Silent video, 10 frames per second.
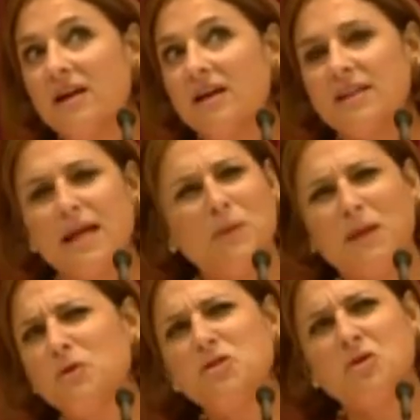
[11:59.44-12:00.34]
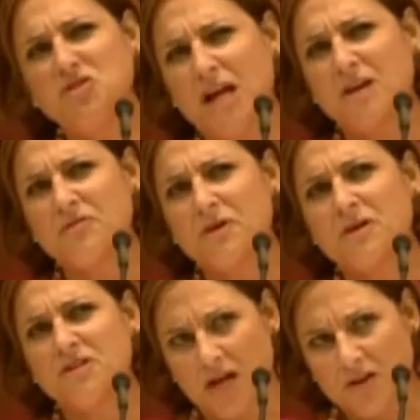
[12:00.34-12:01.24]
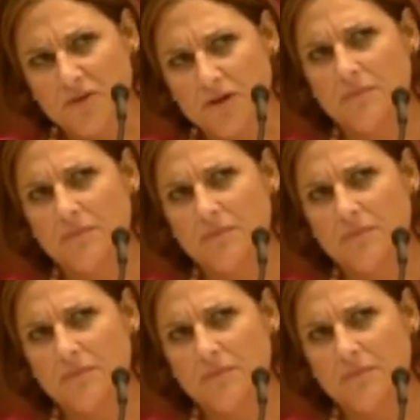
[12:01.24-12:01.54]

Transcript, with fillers: Let people know Jennifer, Jennifer.